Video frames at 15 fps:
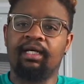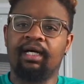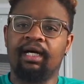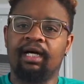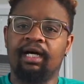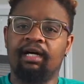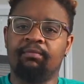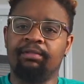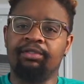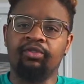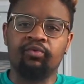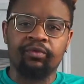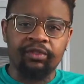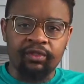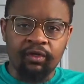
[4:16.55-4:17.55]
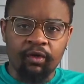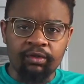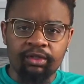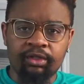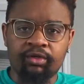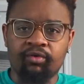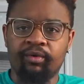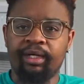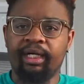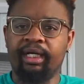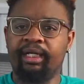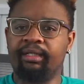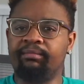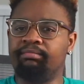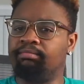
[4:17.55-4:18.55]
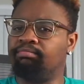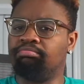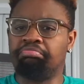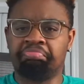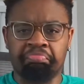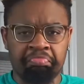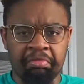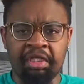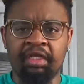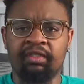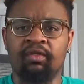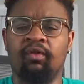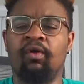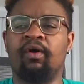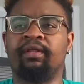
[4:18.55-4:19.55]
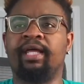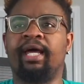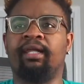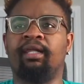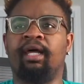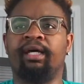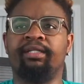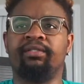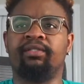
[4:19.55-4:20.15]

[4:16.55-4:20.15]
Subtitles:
a new results screen, things along that line.